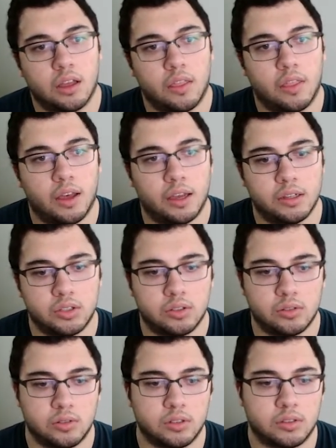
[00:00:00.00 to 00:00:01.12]
that should
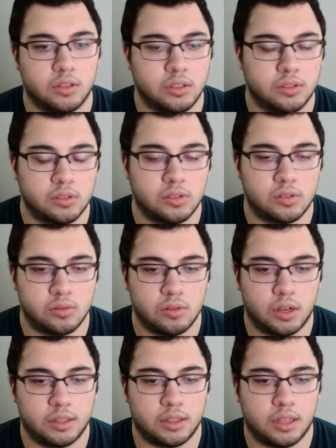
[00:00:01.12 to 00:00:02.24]
do it. So let's just do
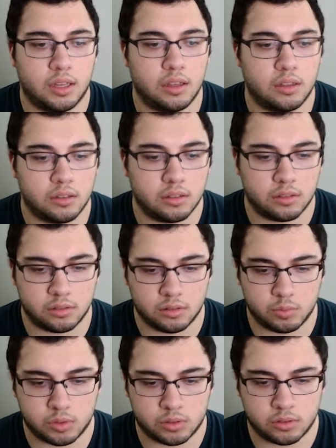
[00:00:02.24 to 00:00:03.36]
add that.
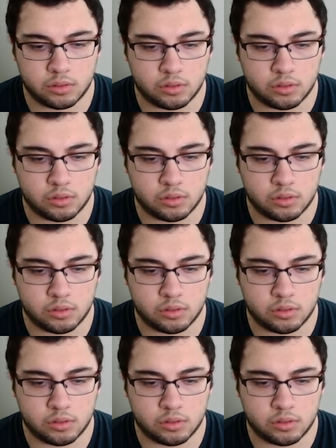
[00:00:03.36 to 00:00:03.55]
Oops.